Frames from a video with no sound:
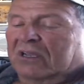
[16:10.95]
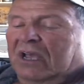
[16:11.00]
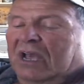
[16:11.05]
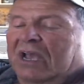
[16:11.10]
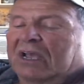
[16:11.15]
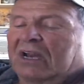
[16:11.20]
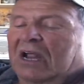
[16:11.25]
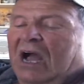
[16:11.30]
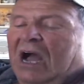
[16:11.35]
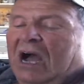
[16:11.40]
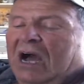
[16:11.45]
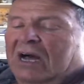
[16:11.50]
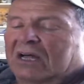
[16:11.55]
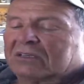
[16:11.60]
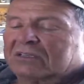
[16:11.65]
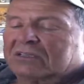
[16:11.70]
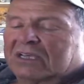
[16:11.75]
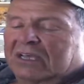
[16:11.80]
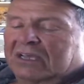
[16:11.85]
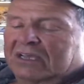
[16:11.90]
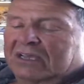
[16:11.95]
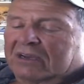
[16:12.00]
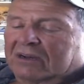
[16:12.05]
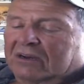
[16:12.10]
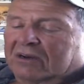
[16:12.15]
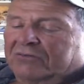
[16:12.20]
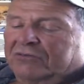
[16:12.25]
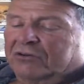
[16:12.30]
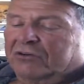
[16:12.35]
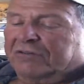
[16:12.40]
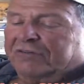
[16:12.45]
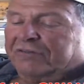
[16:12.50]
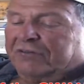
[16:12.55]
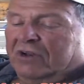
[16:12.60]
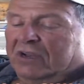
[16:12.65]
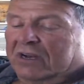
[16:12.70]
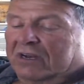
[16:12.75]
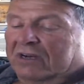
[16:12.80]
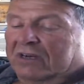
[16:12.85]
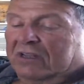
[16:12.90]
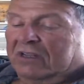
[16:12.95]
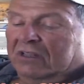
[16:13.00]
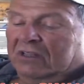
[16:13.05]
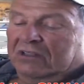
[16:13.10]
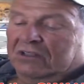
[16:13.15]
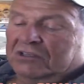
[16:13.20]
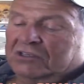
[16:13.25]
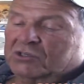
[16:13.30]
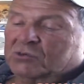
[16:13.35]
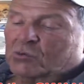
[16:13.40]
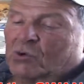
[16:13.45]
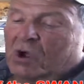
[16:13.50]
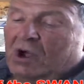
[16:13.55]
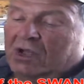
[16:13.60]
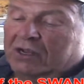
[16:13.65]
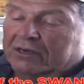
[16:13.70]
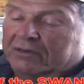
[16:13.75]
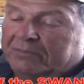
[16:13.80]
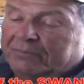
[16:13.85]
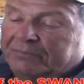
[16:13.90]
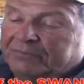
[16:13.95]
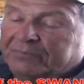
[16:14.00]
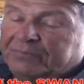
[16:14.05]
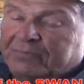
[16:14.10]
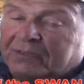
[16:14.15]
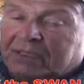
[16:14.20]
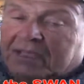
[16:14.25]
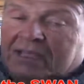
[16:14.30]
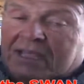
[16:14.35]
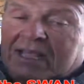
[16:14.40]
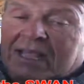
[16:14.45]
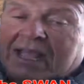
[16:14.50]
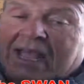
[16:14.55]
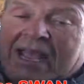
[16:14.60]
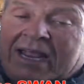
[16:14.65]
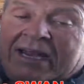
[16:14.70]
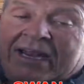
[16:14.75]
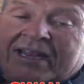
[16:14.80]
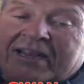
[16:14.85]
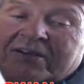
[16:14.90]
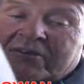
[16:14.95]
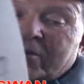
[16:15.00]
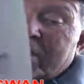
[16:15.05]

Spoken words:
and I'll take care of your friend, the Swan." And here